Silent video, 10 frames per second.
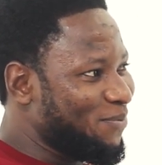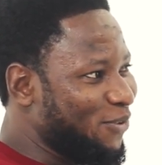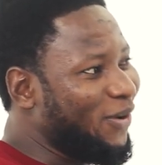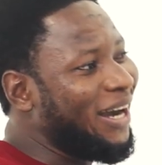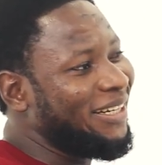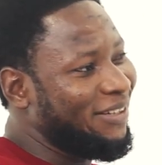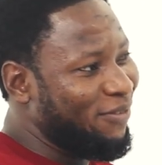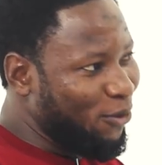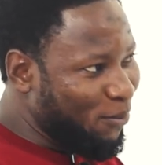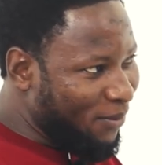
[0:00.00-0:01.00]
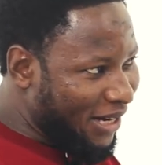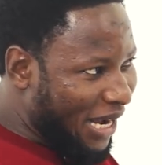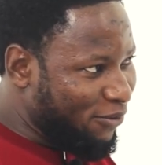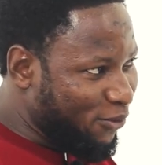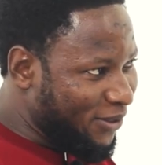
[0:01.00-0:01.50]
Before I developed
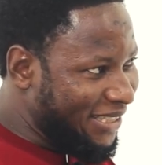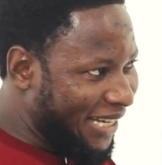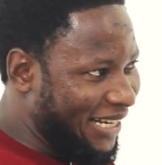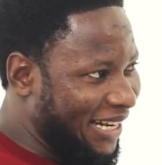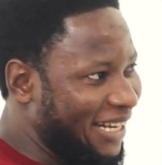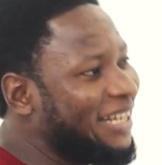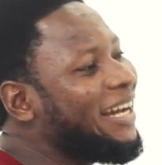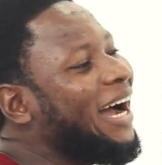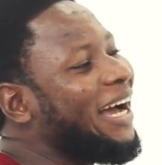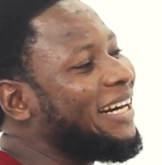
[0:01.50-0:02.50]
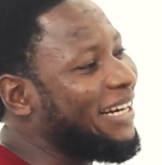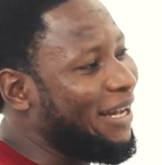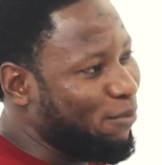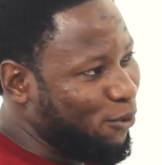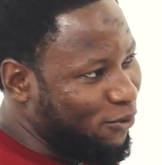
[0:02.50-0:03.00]
love for tenor, I see. and then I
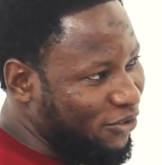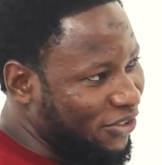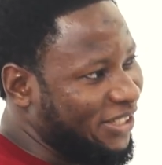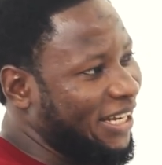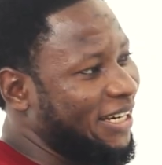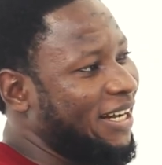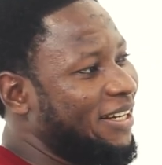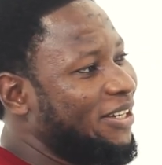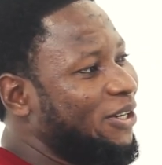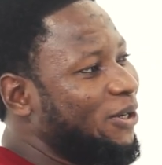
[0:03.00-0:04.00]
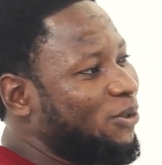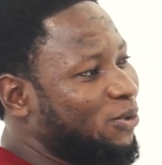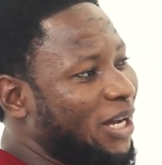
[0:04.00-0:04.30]
moved to tenor. I see. So